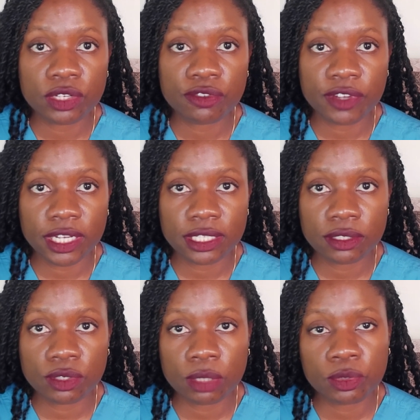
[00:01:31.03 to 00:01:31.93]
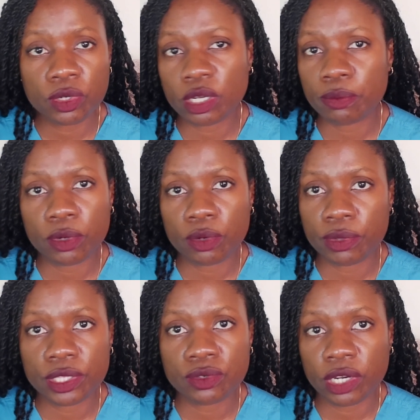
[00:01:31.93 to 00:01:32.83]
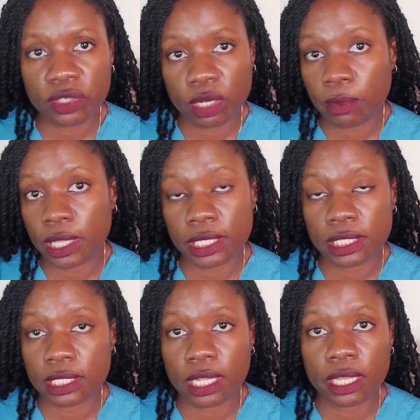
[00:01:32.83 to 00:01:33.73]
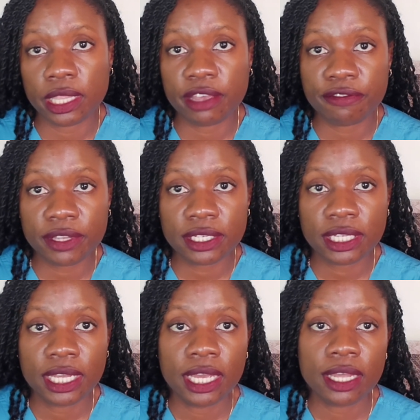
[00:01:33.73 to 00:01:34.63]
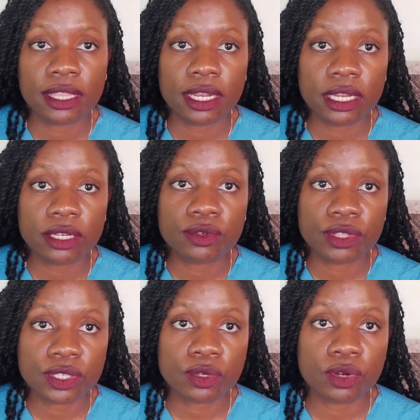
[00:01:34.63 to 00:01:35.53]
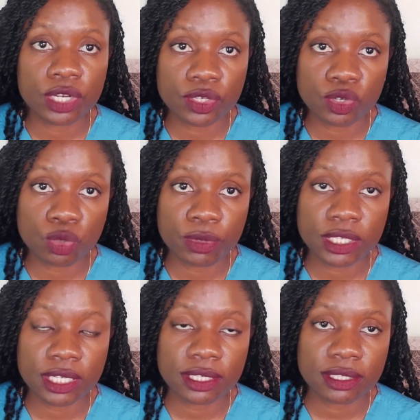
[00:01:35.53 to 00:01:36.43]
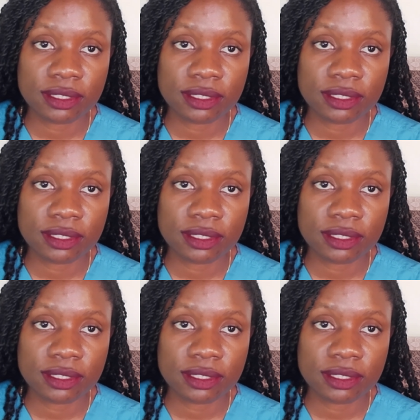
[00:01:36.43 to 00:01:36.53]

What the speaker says: factors, so some children are born with structural abnormalities in their feet that lead to this condition to present.